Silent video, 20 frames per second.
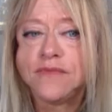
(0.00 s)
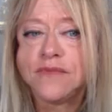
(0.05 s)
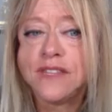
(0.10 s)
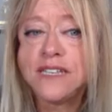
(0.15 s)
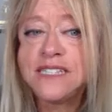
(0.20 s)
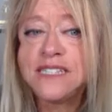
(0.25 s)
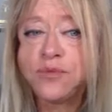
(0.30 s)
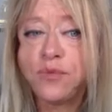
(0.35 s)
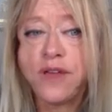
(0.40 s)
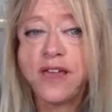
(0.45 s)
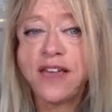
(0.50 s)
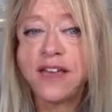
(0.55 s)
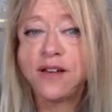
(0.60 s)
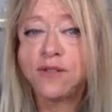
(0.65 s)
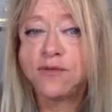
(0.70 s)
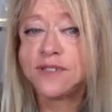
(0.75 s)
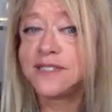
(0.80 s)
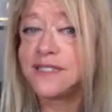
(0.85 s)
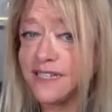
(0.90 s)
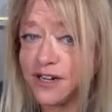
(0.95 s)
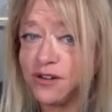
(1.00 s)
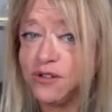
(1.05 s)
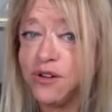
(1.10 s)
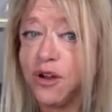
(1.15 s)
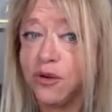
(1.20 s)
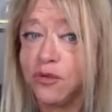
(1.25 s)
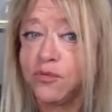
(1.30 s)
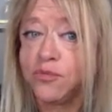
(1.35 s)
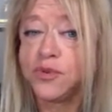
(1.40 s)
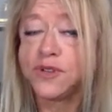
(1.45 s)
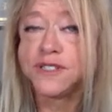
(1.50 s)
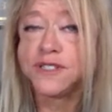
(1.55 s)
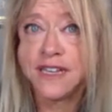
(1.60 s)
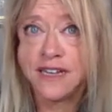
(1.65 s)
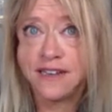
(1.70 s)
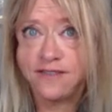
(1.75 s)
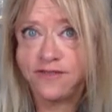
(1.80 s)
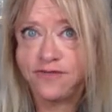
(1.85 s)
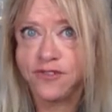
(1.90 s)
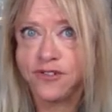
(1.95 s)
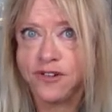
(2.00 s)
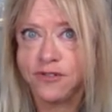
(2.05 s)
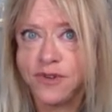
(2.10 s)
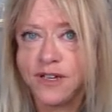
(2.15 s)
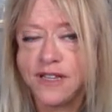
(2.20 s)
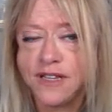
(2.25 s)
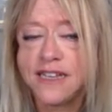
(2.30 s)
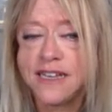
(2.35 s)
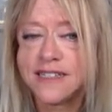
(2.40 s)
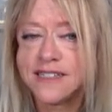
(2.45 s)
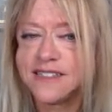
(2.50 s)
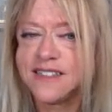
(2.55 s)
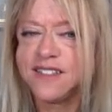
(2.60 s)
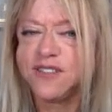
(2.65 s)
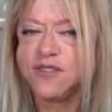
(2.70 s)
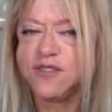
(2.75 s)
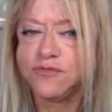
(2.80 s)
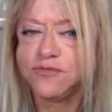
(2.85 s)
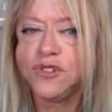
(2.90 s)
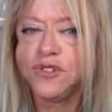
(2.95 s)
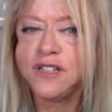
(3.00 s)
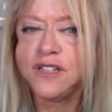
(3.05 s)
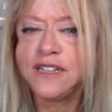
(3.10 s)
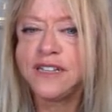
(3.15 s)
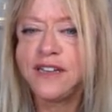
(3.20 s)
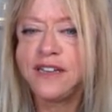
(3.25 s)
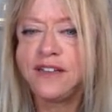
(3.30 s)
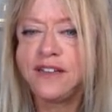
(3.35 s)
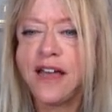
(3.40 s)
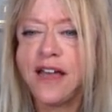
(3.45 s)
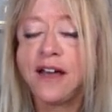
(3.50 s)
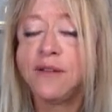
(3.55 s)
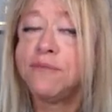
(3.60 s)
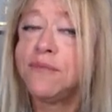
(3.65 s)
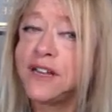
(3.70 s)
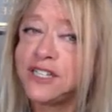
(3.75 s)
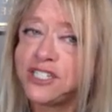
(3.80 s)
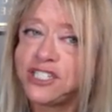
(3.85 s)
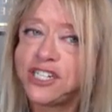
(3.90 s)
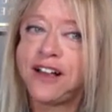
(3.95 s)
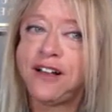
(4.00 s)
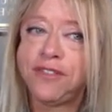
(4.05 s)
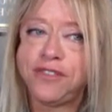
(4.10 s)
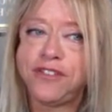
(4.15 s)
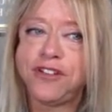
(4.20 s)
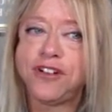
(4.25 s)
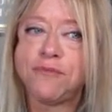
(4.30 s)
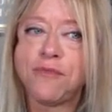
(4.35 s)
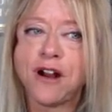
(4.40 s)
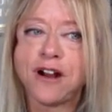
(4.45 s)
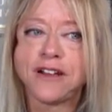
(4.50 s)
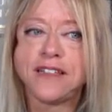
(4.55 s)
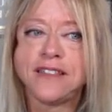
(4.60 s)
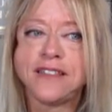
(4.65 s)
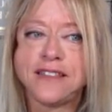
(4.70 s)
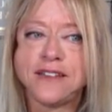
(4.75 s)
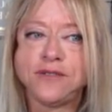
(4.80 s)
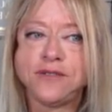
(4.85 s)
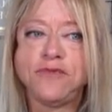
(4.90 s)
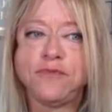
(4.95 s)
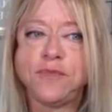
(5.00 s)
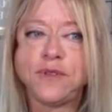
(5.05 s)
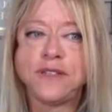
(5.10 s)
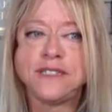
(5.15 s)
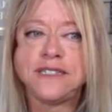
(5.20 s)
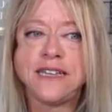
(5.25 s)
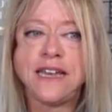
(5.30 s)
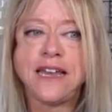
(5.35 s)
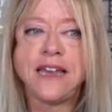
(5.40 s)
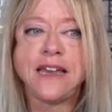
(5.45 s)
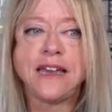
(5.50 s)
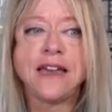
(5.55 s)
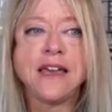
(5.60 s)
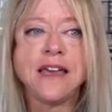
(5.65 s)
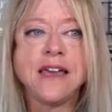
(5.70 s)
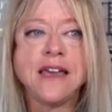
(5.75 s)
This week, it was 0% for a relist. So really a much healthier market than we've been seeing.